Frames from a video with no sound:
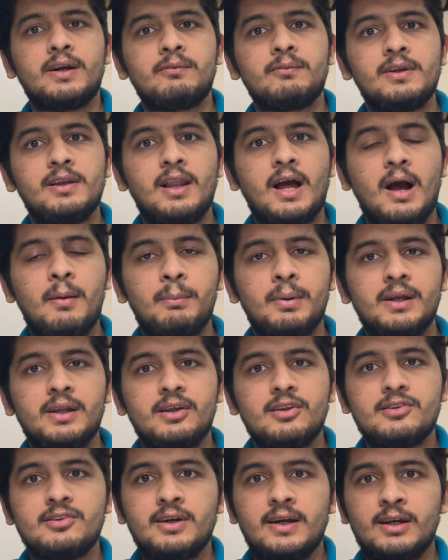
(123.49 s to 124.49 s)
will happen
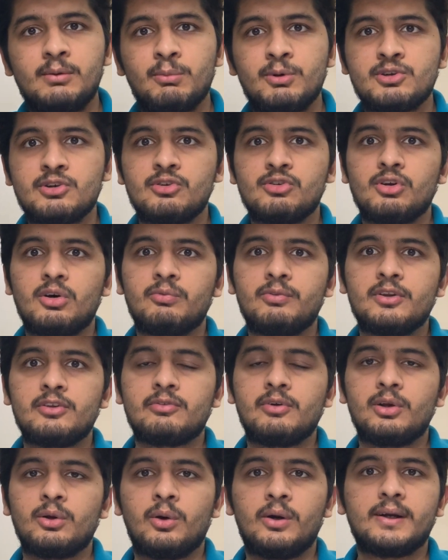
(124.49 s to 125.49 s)
is the admissions office
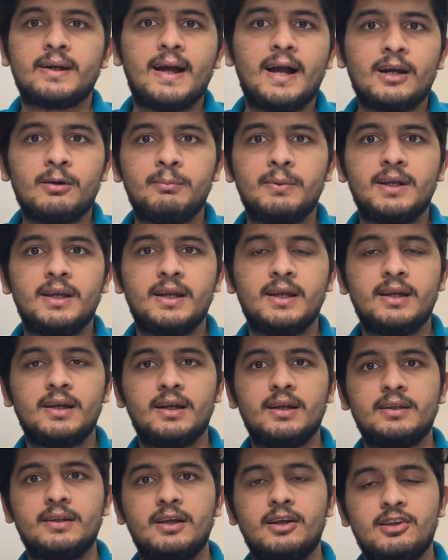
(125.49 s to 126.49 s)
will contact me
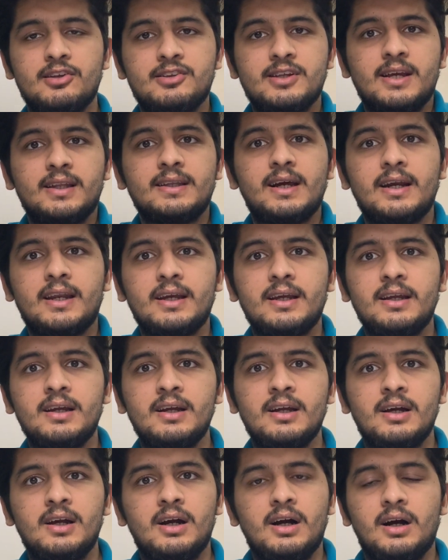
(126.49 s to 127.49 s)
saying that hey,
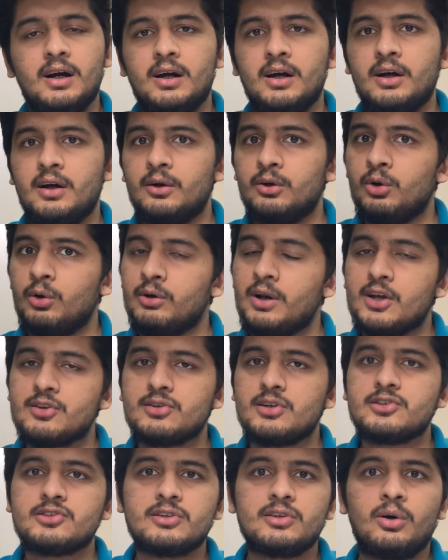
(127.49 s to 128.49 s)

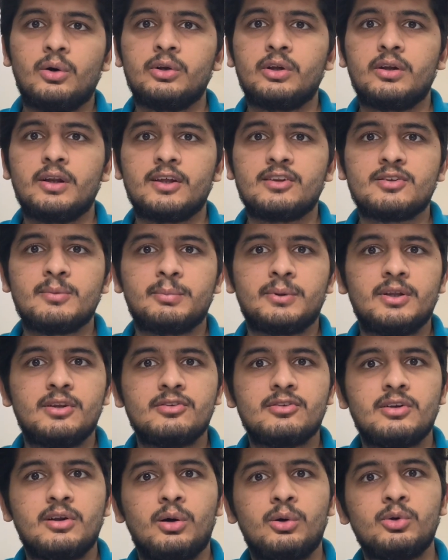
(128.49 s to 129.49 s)
congratulations on your
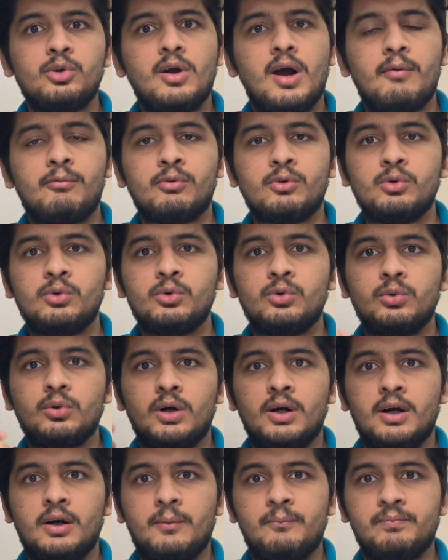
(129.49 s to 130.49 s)
acceptance. Now you have
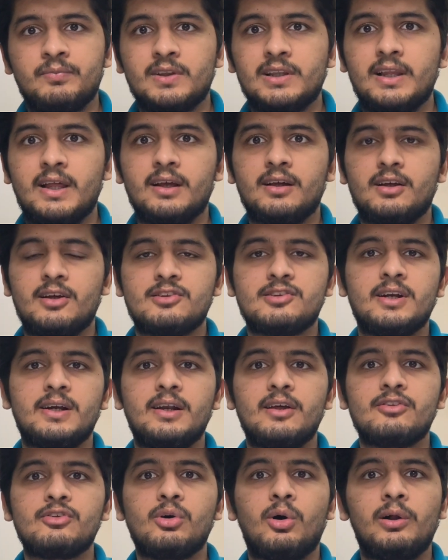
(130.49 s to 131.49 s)
to
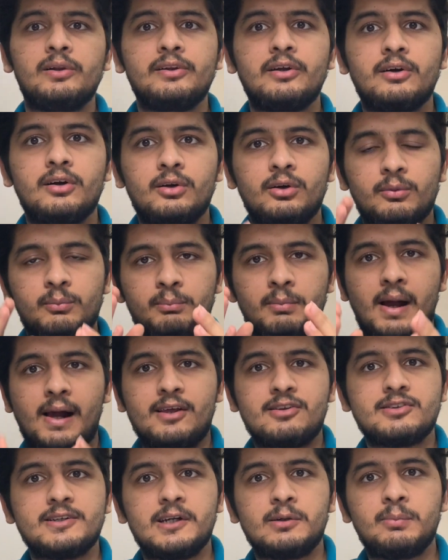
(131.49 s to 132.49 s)
send us all the
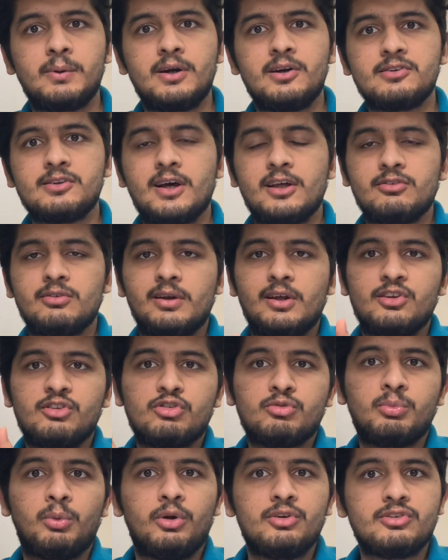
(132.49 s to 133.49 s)
bank statements as well as the
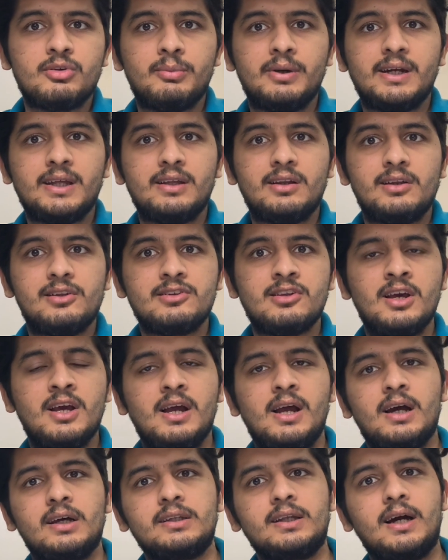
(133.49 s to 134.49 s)
sponsor materials
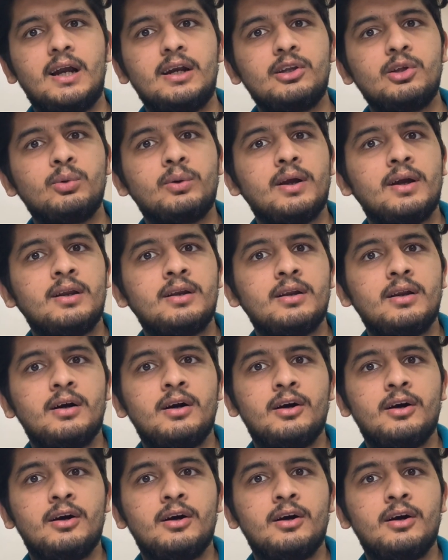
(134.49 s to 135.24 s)
that you can